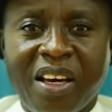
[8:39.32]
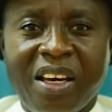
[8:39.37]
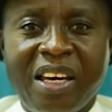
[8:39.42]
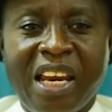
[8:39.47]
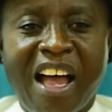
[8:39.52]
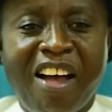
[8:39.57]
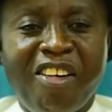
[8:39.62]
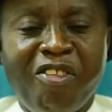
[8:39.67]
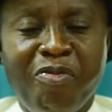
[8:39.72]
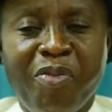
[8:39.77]

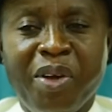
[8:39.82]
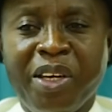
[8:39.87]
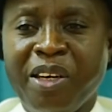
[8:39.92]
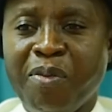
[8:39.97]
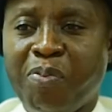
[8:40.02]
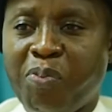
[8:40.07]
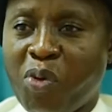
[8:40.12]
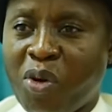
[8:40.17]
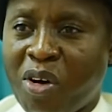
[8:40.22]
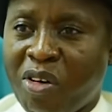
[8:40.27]
there have been the
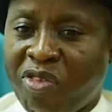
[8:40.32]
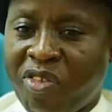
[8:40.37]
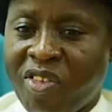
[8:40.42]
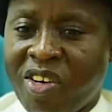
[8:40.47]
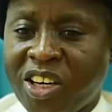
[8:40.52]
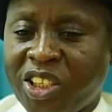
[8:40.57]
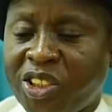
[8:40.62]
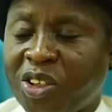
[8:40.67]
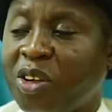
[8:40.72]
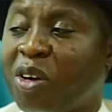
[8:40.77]

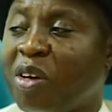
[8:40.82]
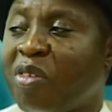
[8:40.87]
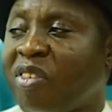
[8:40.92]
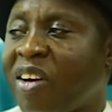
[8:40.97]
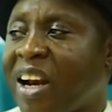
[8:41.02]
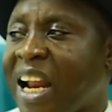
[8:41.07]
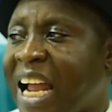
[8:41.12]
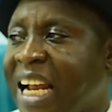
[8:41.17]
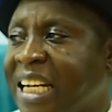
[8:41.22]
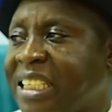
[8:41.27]
proliferation of
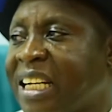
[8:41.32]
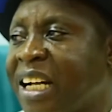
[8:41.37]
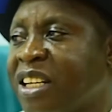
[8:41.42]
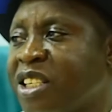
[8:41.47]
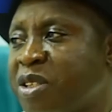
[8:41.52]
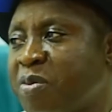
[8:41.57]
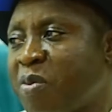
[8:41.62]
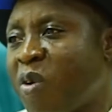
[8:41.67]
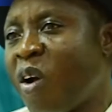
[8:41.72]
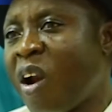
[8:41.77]
light and
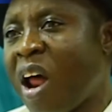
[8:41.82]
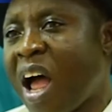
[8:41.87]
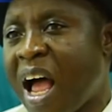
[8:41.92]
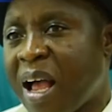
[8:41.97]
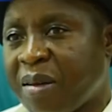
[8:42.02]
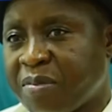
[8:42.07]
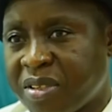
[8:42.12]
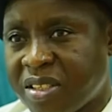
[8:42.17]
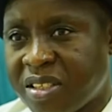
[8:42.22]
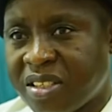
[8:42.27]
small
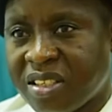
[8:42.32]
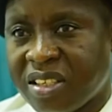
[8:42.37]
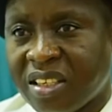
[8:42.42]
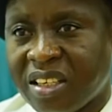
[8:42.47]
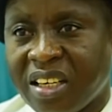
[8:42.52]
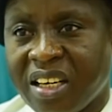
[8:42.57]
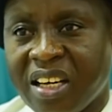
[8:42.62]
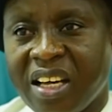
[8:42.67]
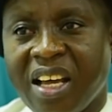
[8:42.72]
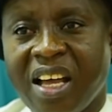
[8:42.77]
arms.
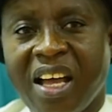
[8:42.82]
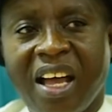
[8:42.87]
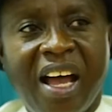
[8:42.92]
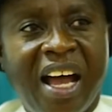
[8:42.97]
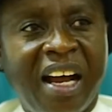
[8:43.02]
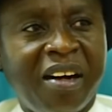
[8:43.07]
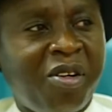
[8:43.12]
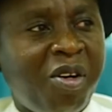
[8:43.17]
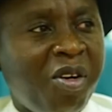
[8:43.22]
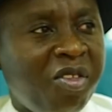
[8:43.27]

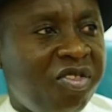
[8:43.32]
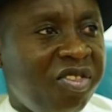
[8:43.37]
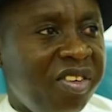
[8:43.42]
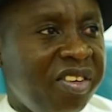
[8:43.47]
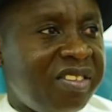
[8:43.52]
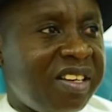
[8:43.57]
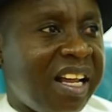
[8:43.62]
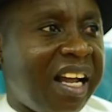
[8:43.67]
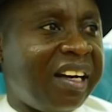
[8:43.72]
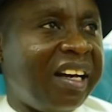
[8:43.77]
And
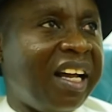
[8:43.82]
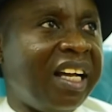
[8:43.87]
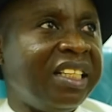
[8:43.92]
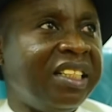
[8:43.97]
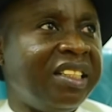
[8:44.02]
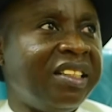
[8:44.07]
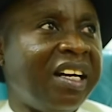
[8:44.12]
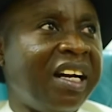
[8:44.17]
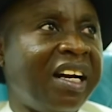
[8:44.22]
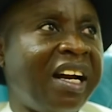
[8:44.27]
countries like
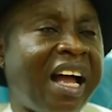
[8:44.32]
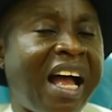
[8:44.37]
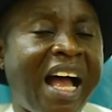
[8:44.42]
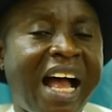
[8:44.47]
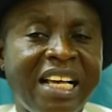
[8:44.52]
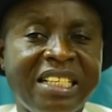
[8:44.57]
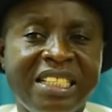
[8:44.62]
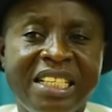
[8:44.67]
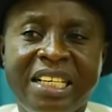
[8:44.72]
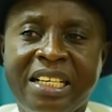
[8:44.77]
Nigeria that
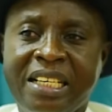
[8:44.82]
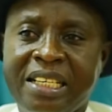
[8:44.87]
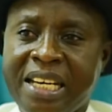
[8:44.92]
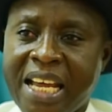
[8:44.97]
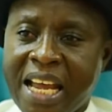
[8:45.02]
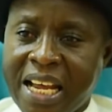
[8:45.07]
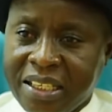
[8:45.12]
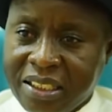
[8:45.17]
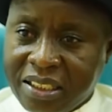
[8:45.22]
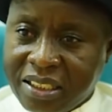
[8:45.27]
has a
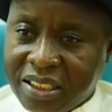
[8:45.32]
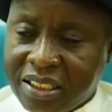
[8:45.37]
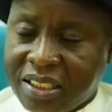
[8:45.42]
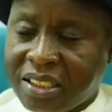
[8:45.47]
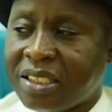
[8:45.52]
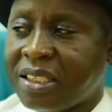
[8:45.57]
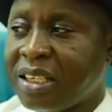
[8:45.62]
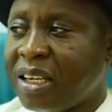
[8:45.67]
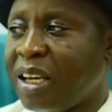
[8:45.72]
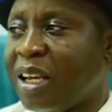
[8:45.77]

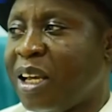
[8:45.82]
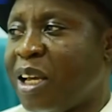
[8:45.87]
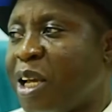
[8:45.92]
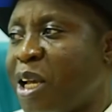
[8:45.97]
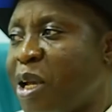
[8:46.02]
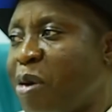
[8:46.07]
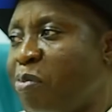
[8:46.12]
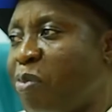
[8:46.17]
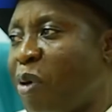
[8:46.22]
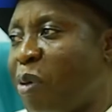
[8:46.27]
dense
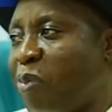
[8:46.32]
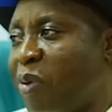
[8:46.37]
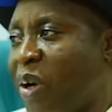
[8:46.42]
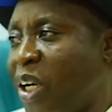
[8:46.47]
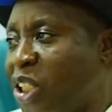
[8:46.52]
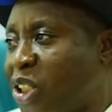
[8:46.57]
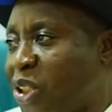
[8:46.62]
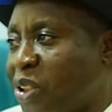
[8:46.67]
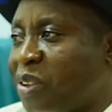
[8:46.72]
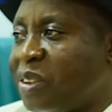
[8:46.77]

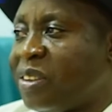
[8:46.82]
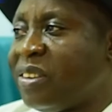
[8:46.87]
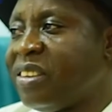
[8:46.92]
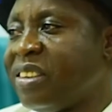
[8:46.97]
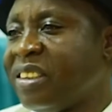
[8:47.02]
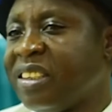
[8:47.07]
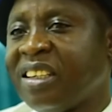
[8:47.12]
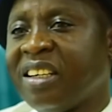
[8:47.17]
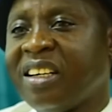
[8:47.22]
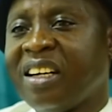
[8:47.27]
population
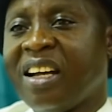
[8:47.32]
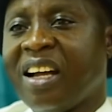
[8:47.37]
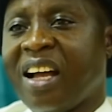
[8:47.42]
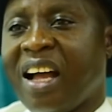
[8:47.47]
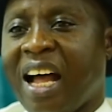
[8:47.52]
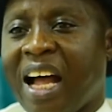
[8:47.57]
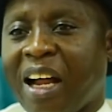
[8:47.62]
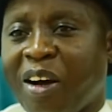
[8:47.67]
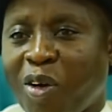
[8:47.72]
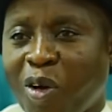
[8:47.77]

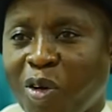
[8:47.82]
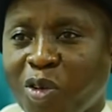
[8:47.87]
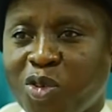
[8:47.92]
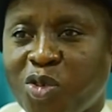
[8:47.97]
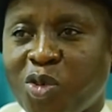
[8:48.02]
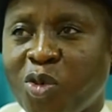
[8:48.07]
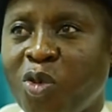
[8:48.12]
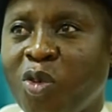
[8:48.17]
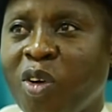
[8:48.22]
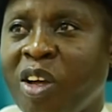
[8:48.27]
and
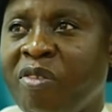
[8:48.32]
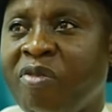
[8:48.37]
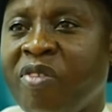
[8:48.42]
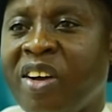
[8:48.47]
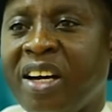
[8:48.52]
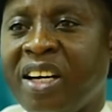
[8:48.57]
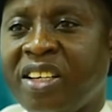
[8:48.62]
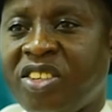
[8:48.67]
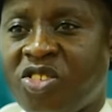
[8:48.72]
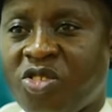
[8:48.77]
also a
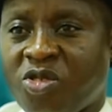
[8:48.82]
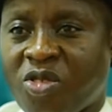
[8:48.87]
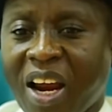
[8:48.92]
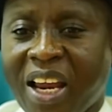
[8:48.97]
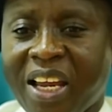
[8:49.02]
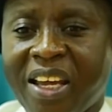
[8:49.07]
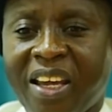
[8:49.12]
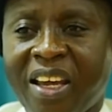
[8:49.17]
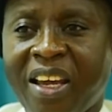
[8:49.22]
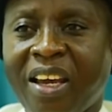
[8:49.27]
very
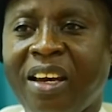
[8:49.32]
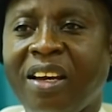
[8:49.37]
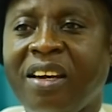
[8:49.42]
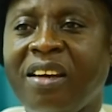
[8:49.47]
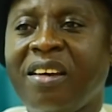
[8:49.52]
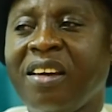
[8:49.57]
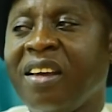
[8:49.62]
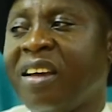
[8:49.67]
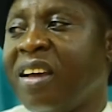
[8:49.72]
striking